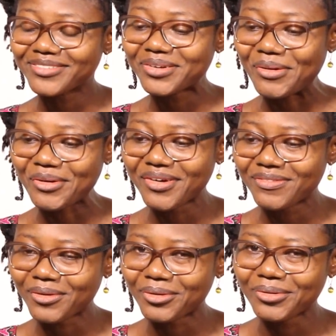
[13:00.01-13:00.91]
we will go
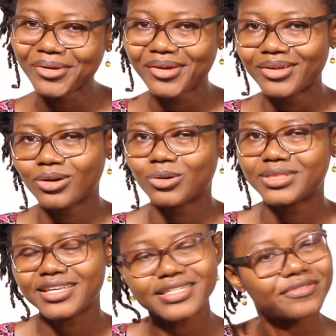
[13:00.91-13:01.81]
for all
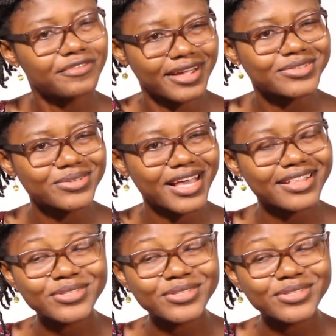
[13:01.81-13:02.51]
these fairs together.